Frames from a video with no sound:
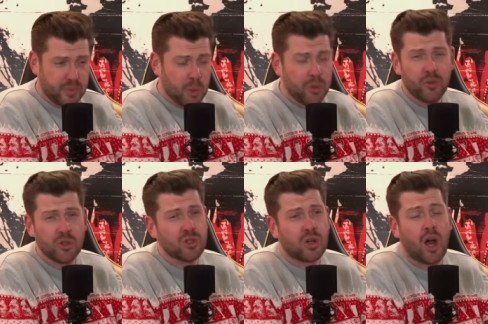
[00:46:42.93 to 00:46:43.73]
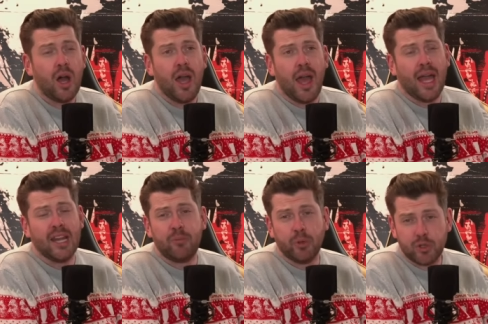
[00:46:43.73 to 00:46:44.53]
We've also got
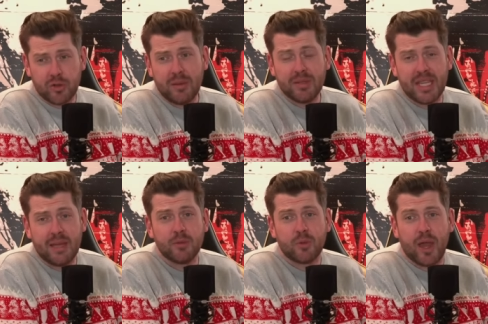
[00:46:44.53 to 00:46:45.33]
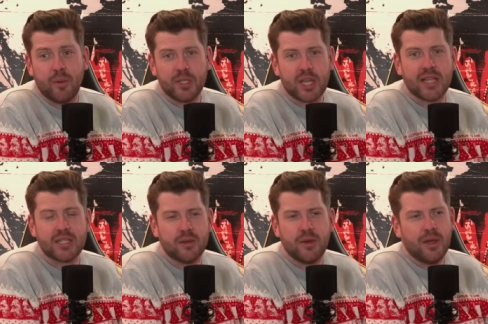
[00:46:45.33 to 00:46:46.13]
Liverpool Dream Teams, where we chat
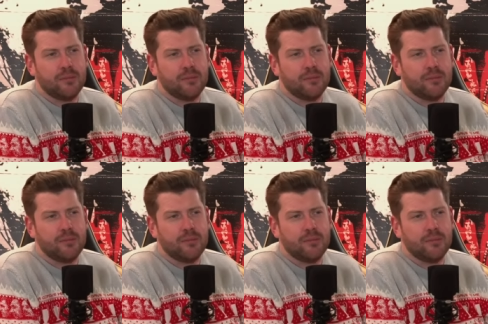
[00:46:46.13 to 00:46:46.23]
to